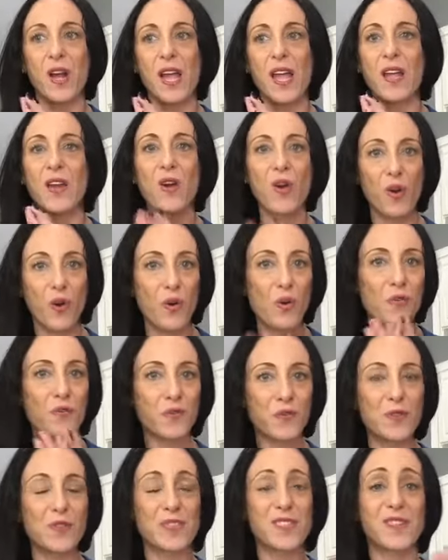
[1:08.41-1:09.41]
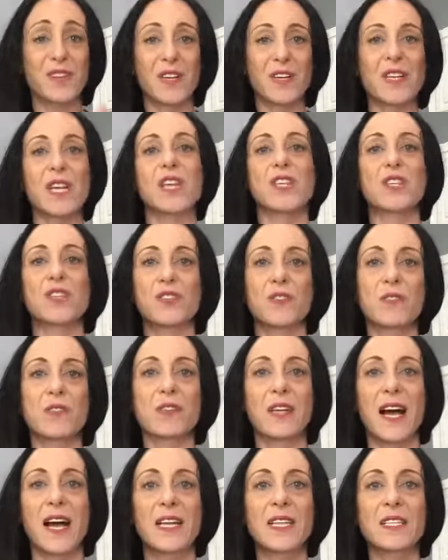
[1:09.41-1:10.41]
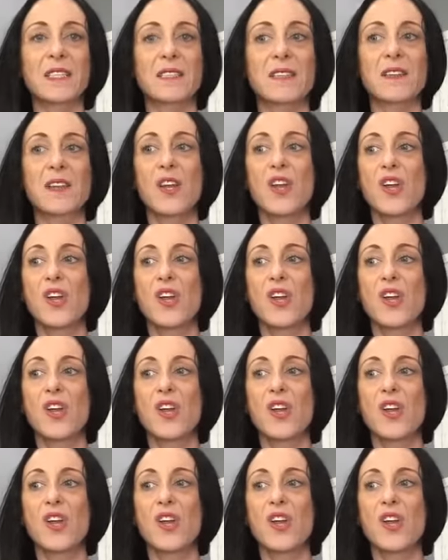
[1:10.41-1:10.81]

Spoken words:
a whole foods foundational cleanse,